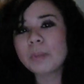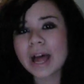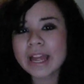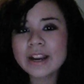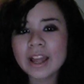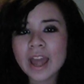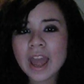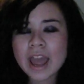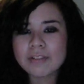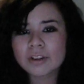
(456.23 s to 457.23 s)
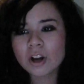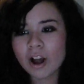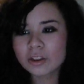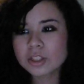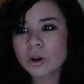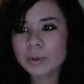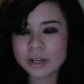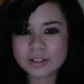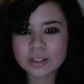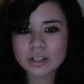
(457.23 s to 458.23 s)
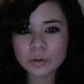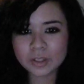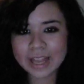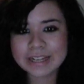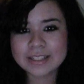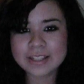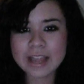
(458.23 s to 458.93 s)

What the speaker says: But if you're also a person who would like to